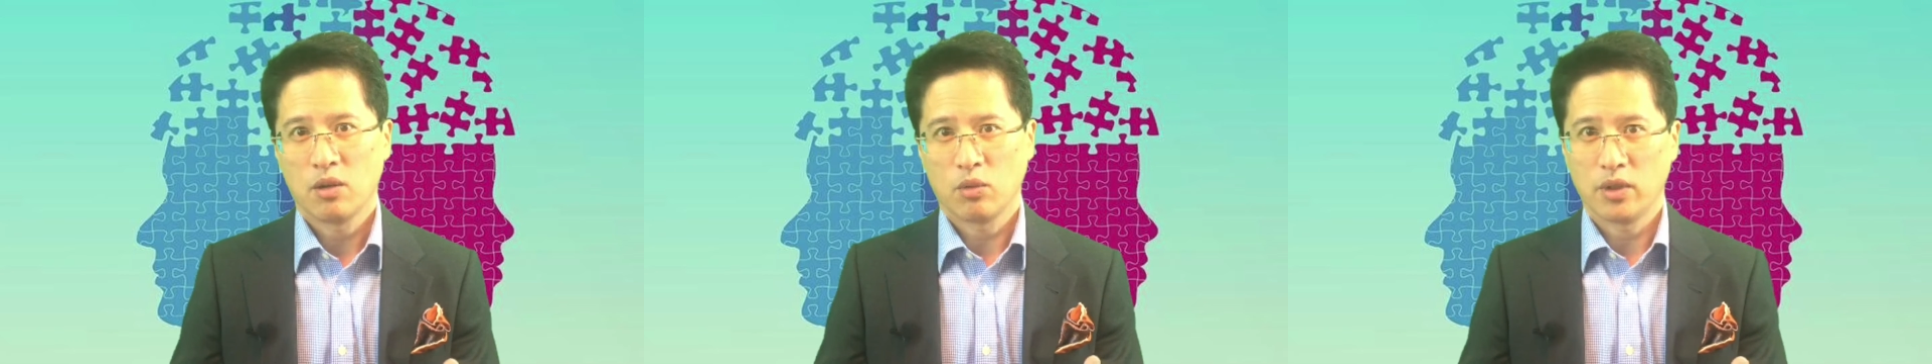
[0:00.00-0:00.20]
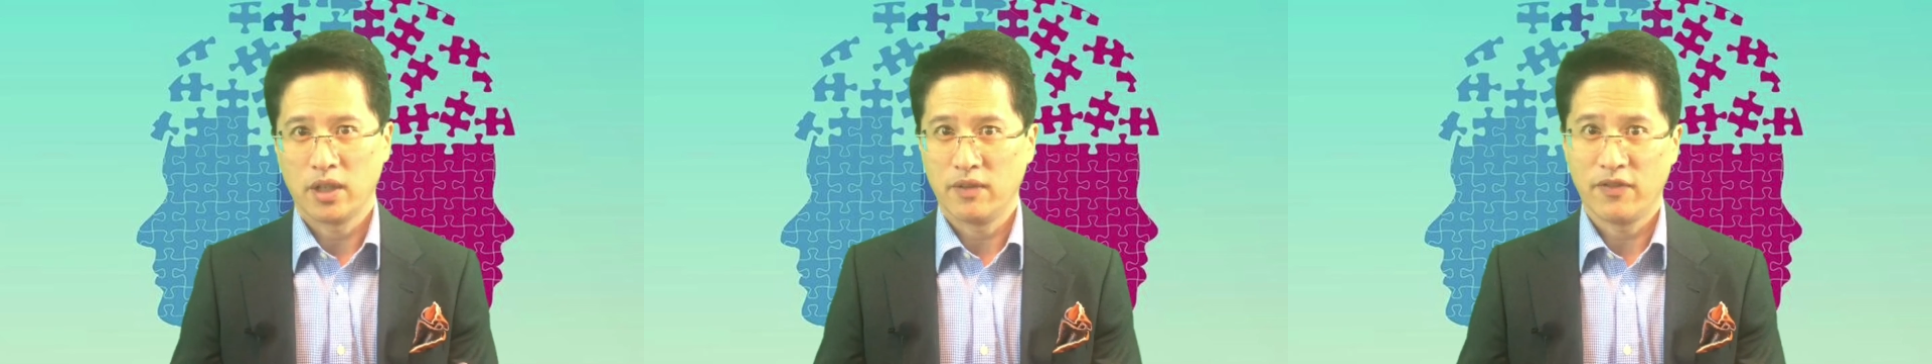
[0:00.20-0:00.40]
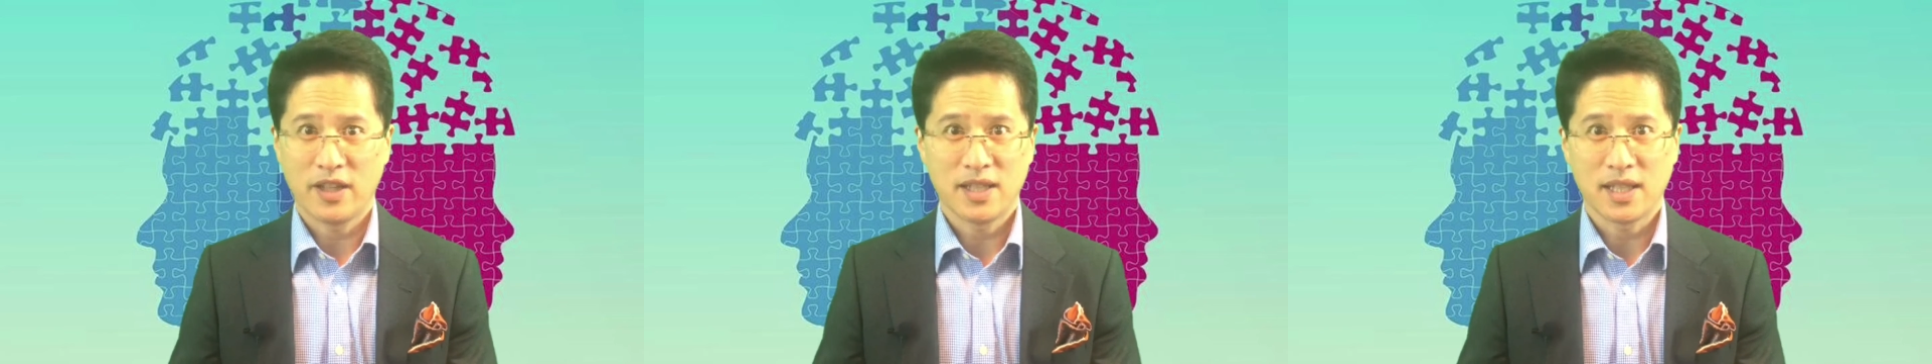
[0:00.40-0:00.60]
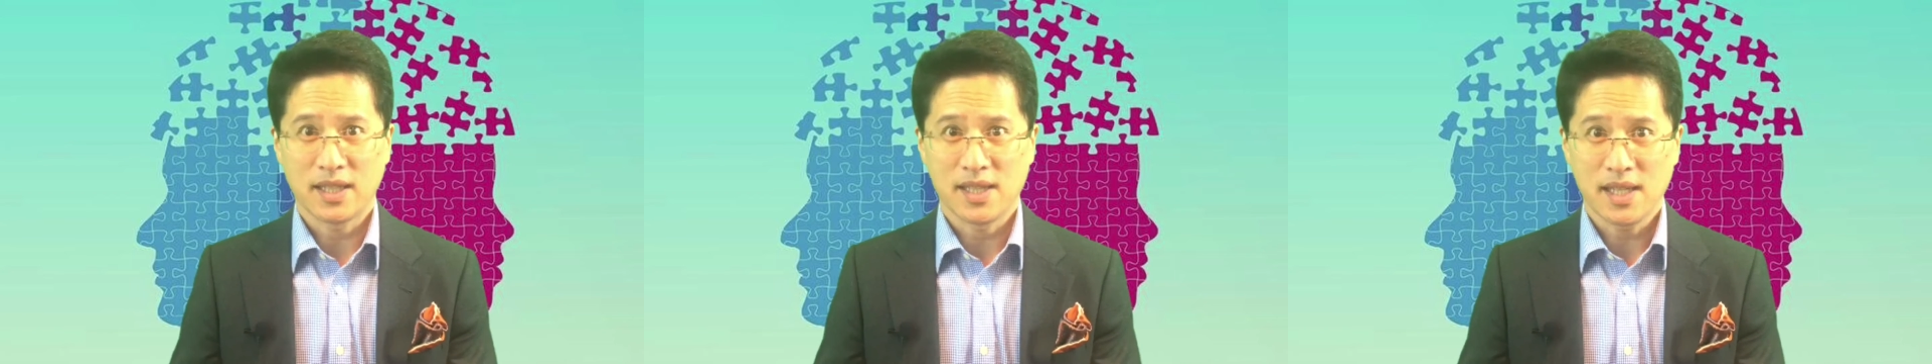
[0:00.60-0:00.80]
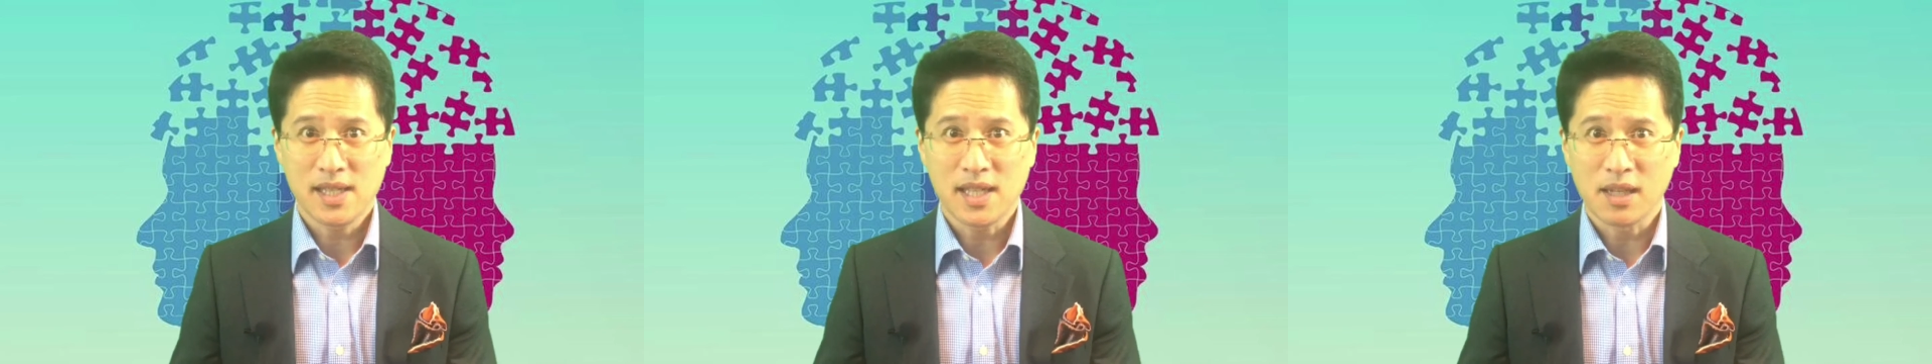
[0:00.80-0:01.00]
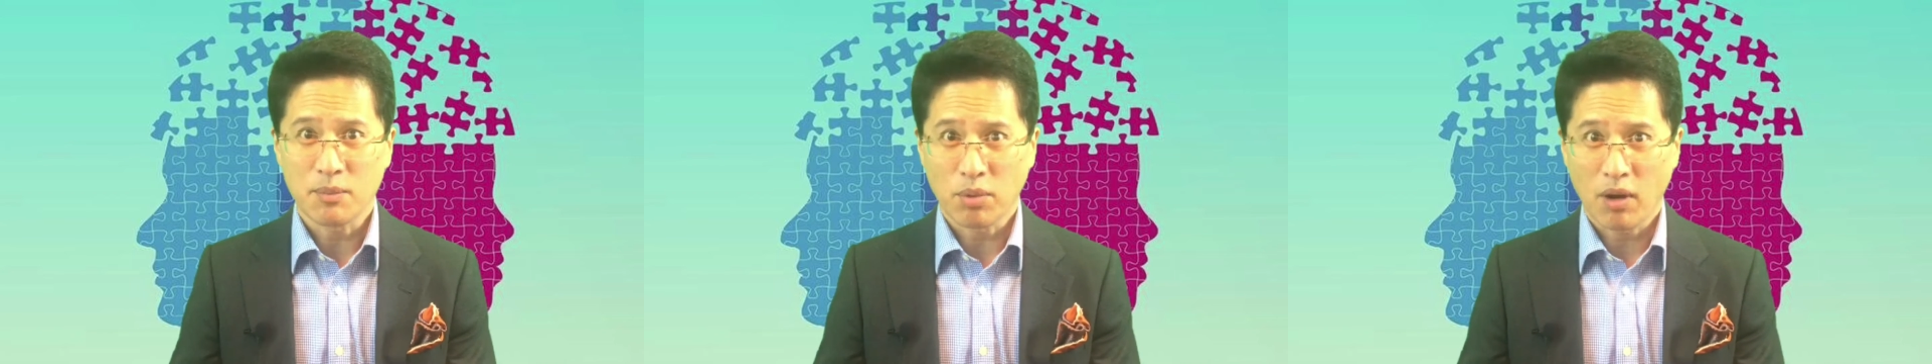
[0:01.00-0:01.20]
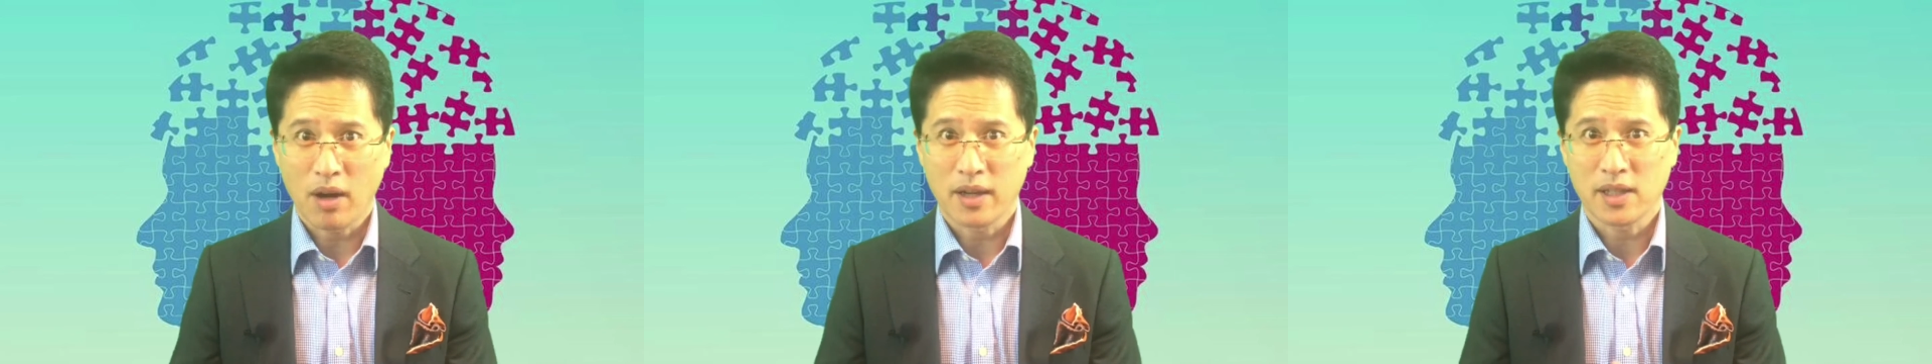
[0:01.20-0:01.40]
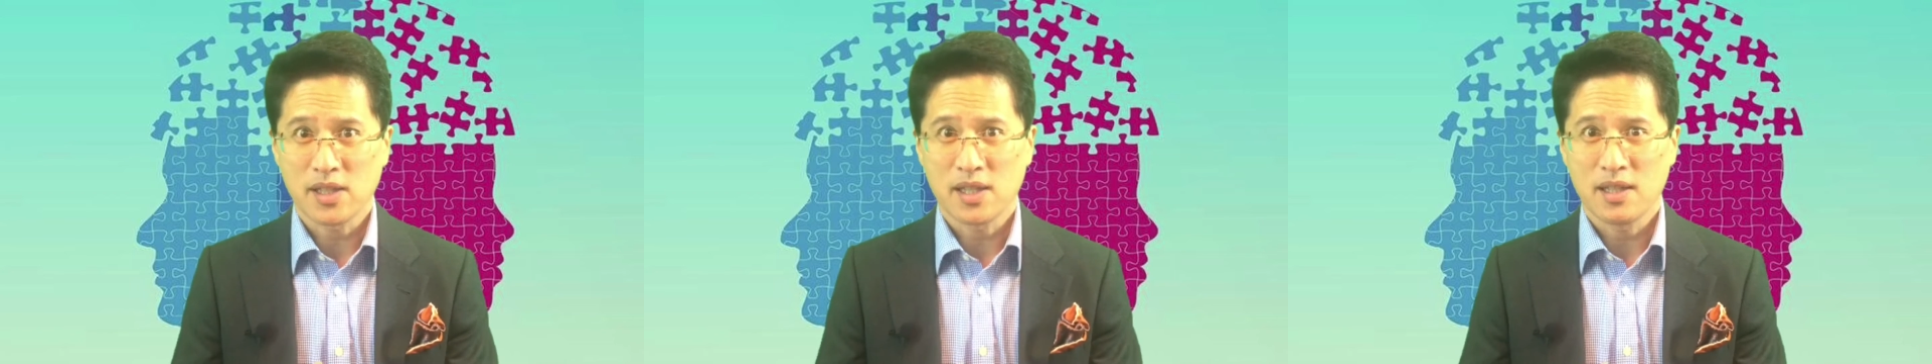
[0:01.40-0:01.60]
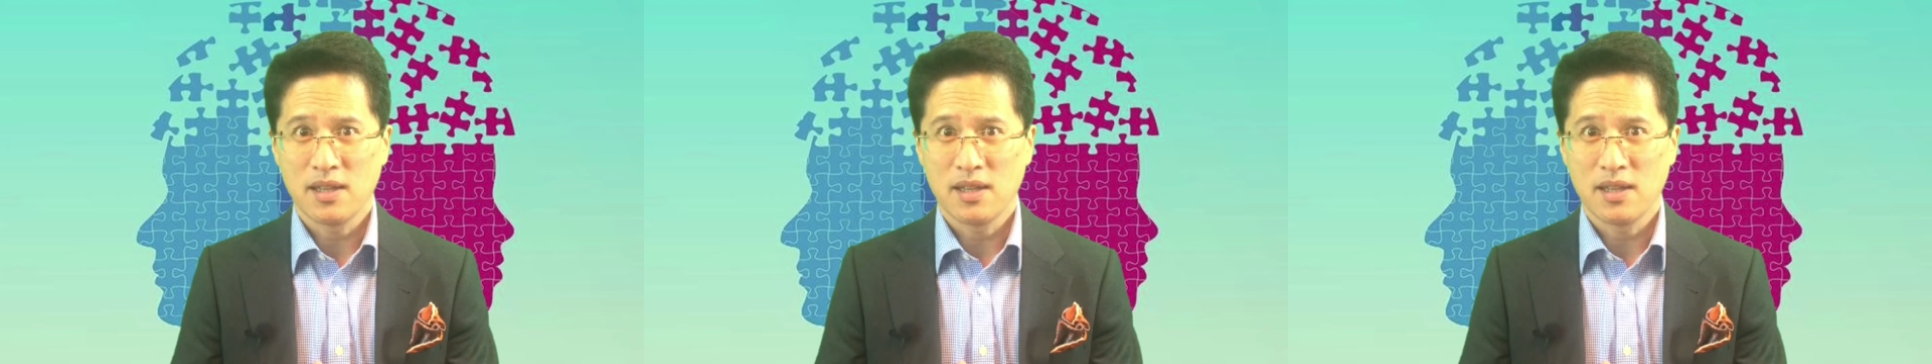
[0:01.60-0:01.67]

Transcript: reinvent existing products,